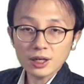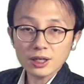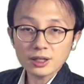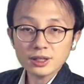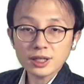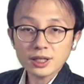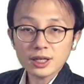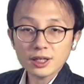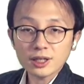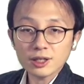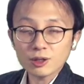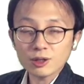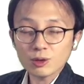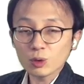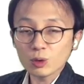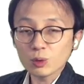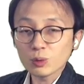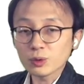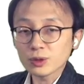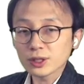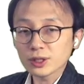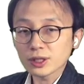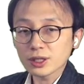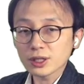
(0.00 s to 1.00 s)
circuit
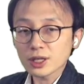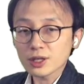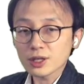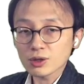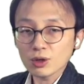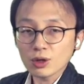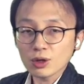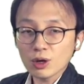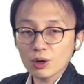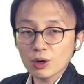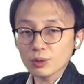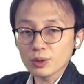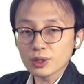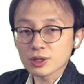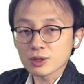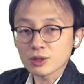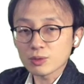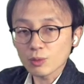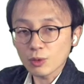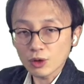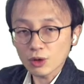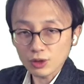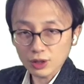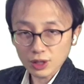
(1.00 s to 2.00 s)
representation of this
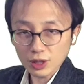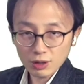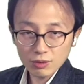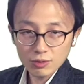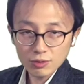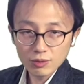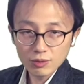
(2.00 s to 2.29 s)
model.